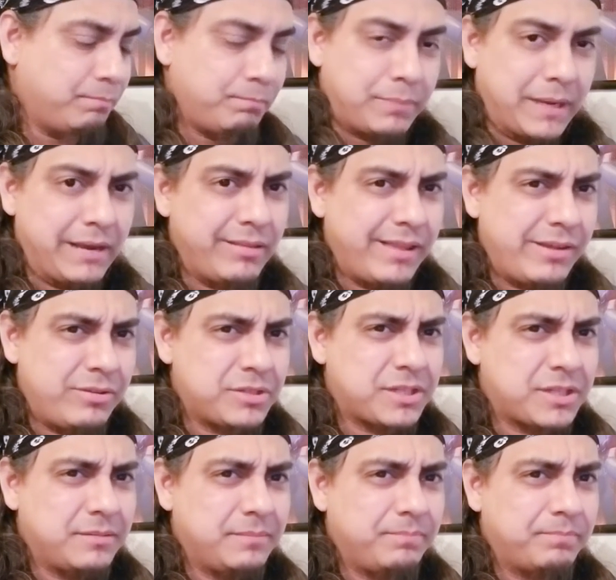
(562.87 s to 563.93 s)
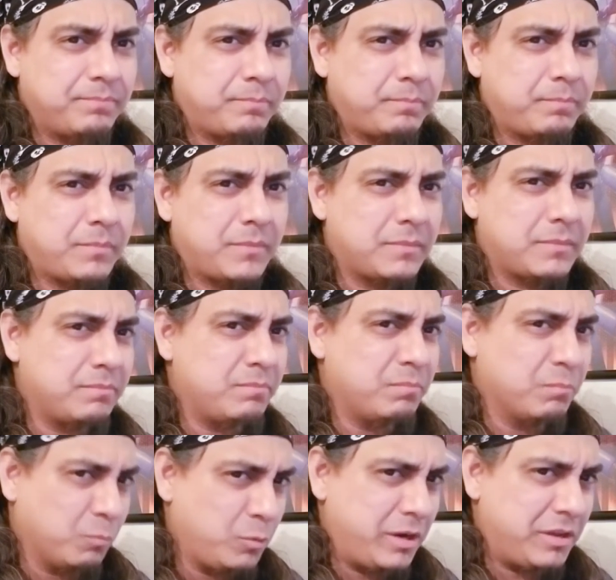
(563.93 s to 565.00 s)
Pale ales?
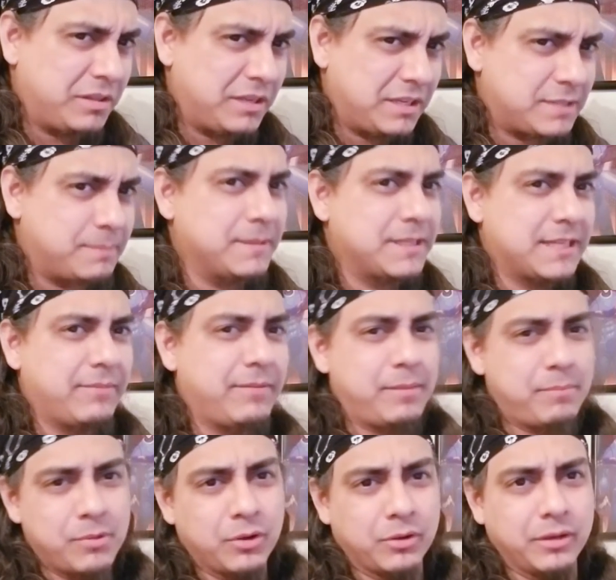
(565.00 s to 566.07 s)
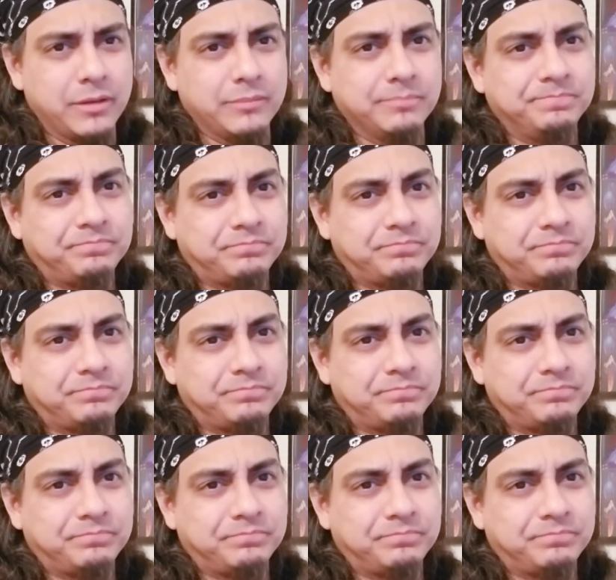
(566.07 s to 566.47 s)
Really specific market.